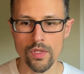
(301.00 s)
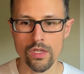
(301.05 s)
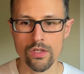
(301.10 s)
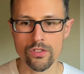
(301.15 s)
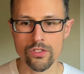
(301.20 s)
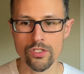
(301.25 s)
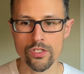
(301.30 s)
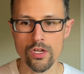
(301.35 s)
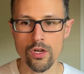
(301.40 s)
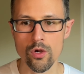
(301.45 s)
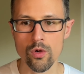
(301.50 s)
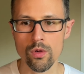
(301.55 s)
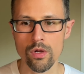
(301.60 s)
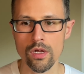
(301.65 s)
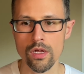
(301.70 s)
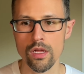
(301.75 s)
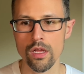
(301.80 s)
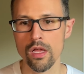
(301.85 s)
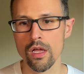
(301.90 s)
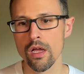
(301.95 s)
So
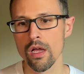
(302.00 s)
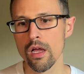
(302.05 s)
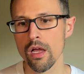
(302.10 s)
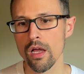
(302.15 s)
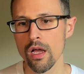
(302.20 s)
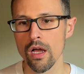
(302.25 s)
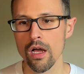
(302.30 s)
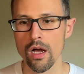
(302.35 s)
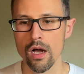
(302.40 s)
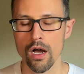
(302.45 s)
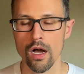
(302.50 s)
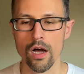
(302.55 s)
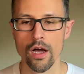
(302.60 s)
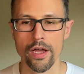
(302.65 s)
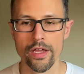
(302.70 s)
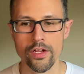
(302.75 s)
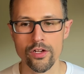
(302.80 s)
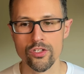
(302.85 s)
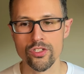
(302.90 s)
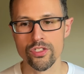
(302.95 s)

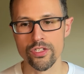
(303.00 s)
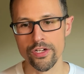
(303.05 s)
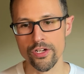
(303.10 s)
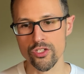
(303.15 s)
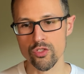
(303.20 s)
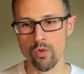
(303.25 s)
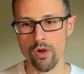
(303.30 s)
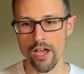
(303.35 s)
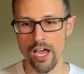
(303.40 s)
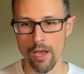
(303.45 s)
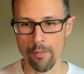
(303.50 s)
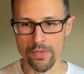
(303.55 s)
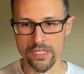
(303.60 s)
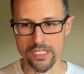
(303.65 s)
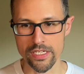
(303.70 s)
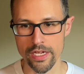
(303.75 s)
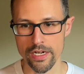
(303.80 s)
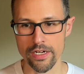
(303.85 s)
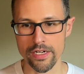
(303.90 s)
here's what happens kind of